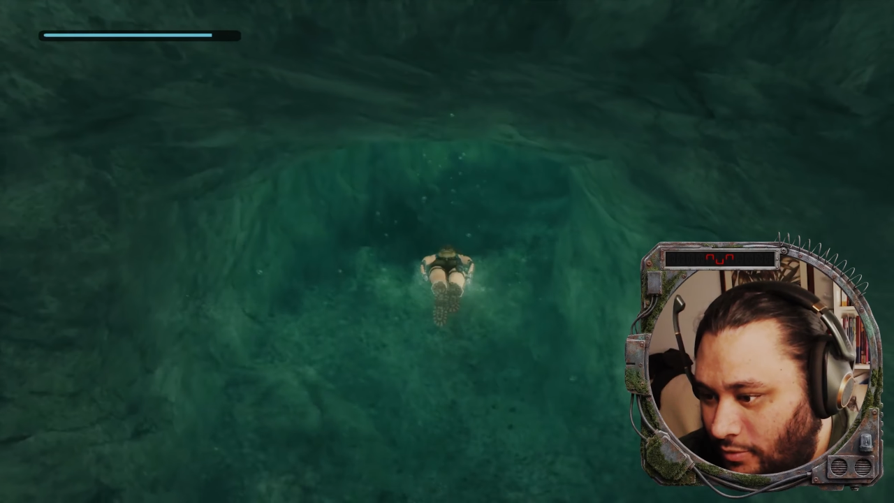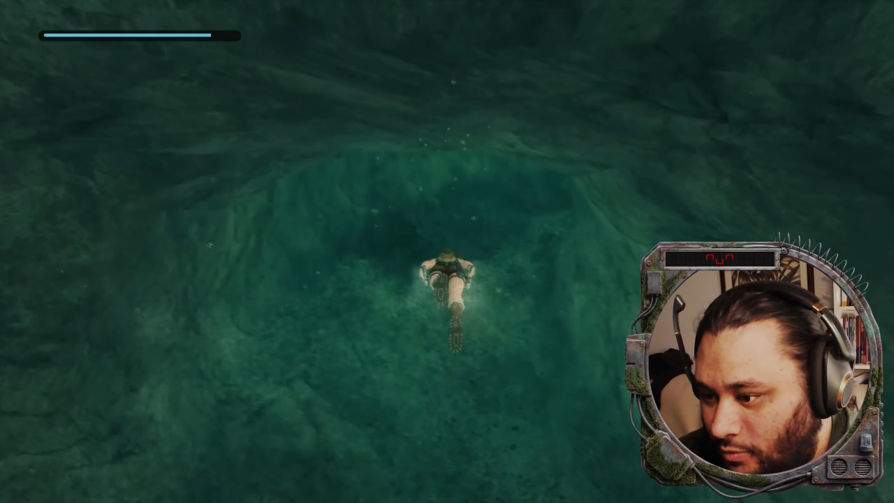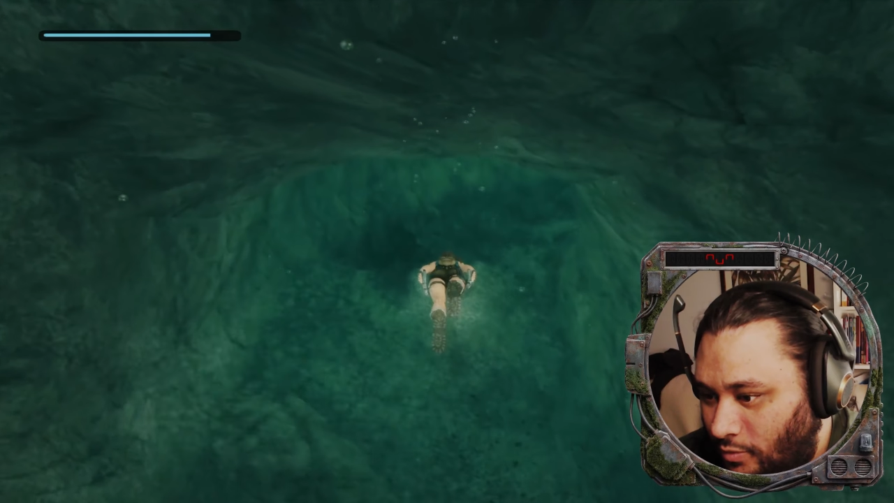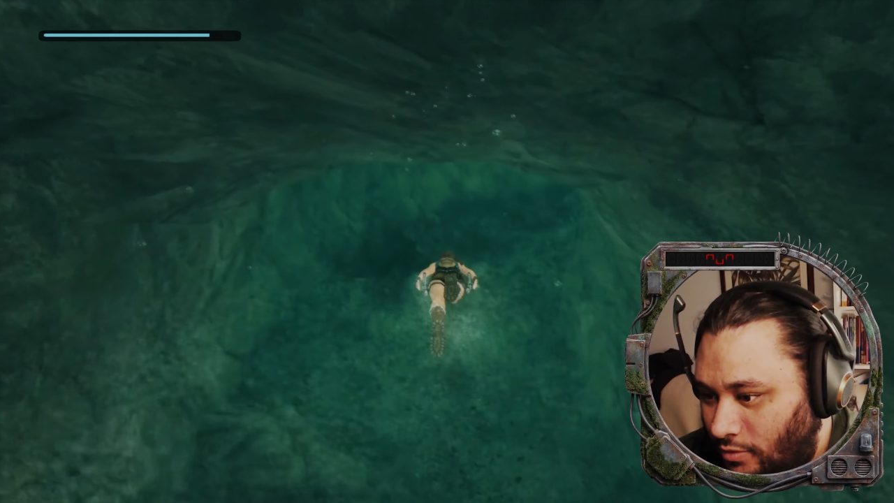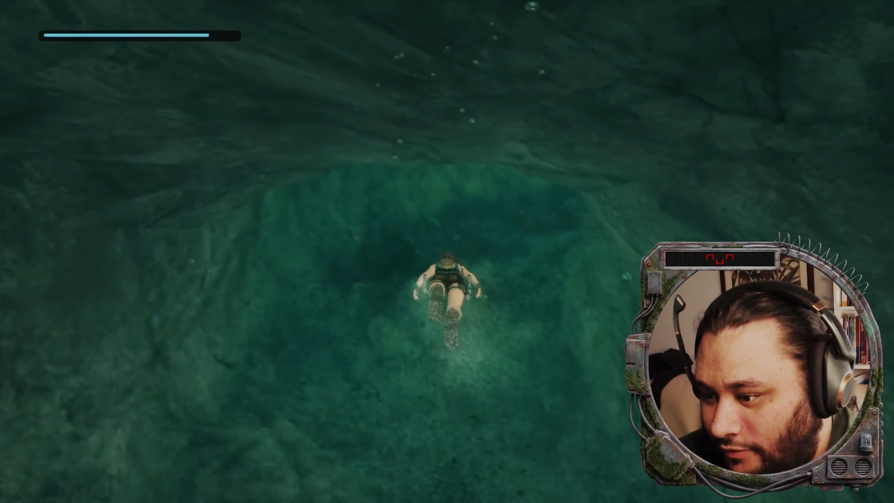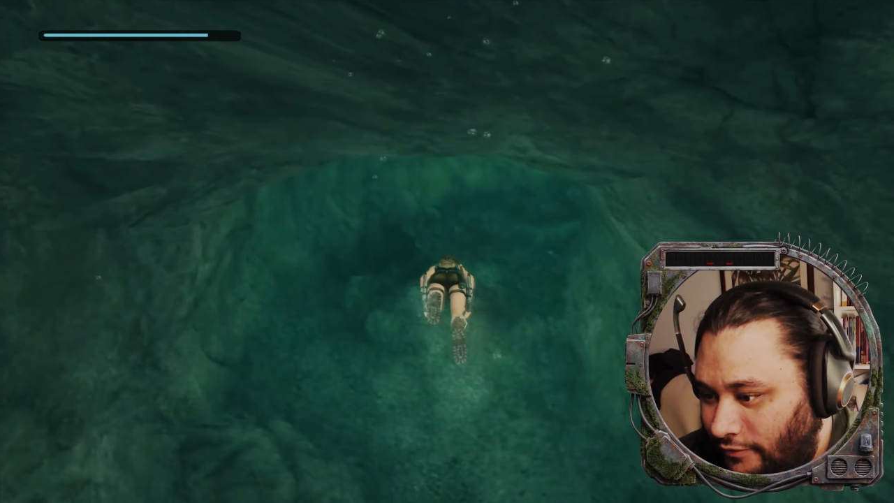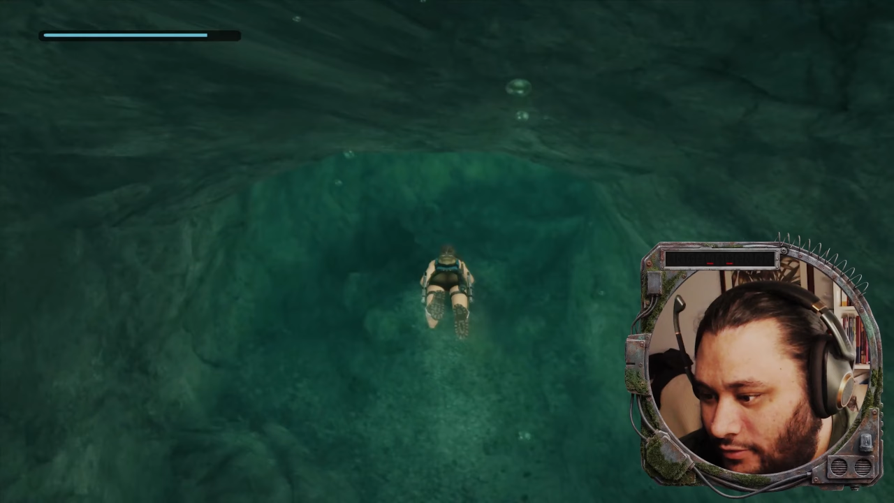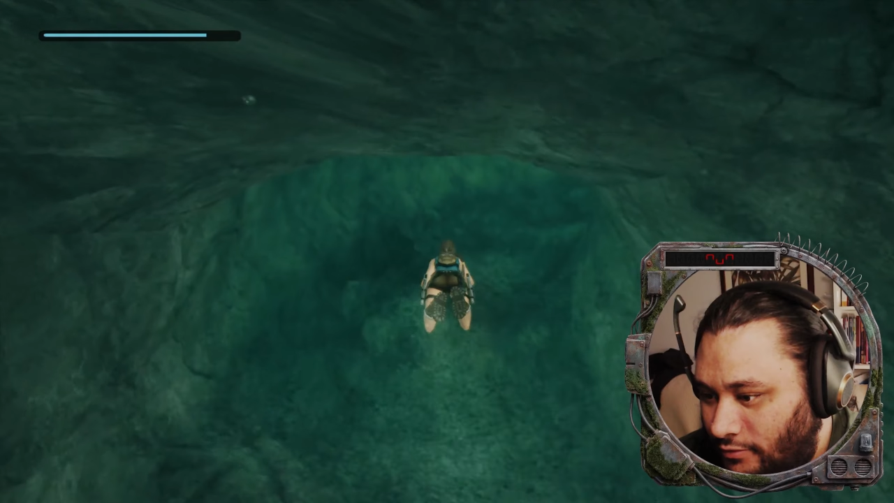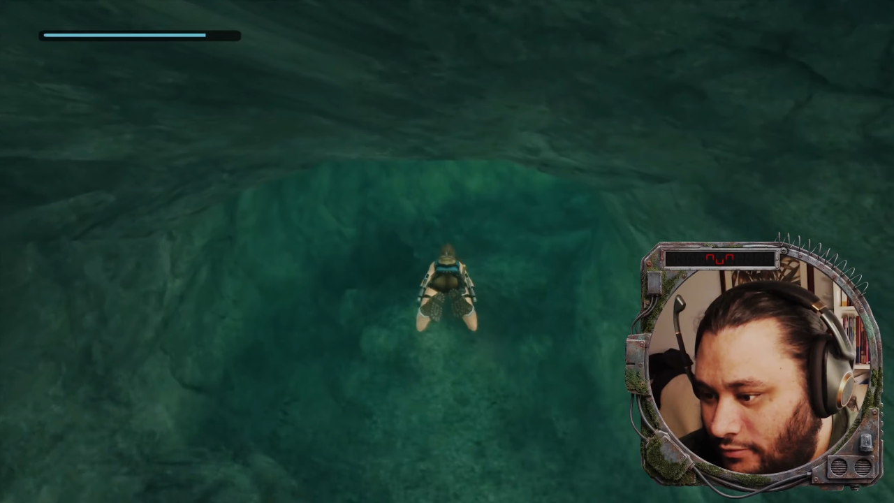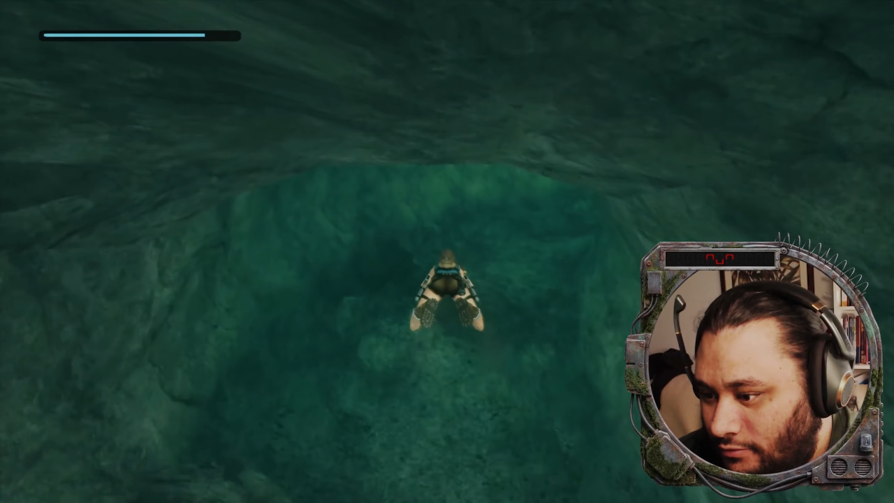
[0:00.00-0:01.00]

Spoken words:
the waterfall.